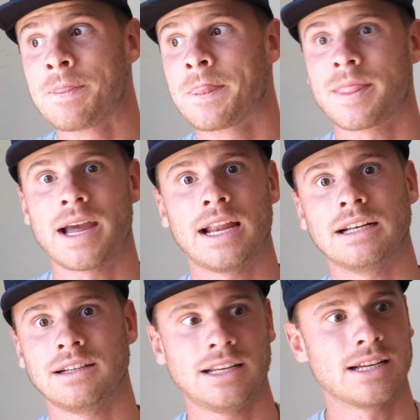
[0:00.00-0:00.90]

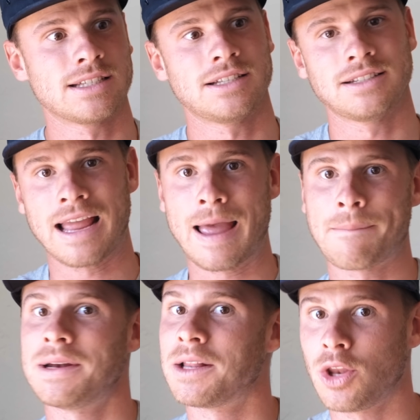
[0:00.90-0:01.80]
That it doesn't
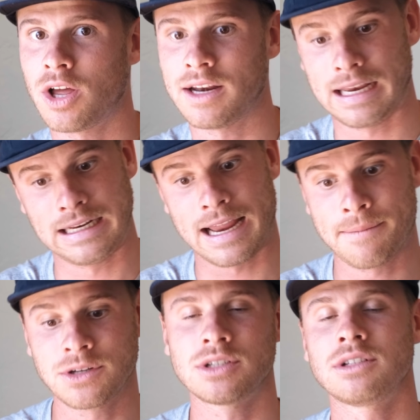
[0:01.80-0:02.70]
happen a lot in
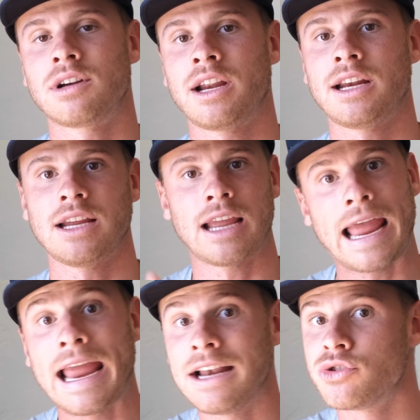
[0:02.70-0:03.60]
amateur training
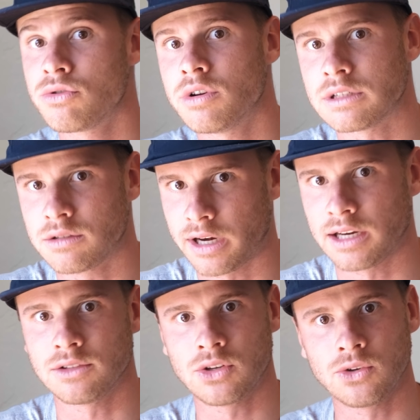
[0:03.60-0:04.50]
and junior
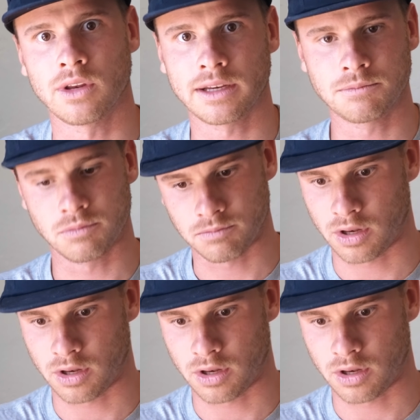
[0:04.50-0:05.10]
training too. Like, a